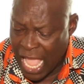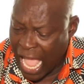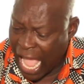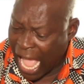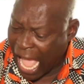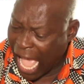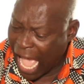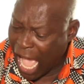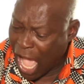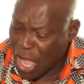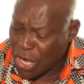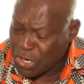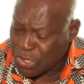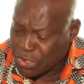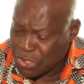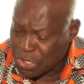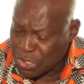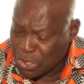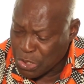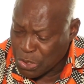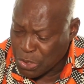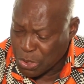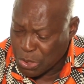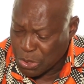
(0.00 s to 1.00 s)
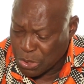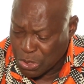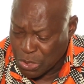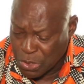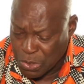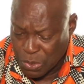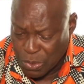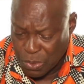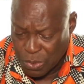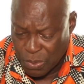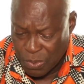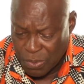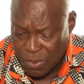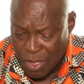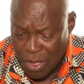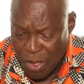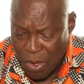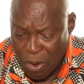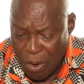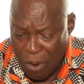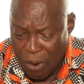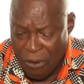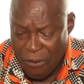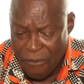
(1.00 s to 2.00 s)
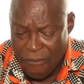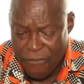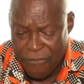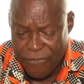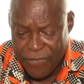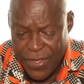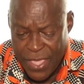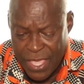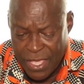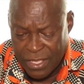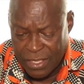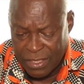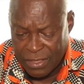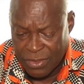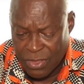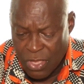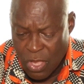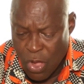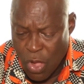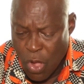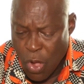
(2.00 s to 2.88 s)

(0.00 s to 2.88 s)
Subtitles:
how do you do or feel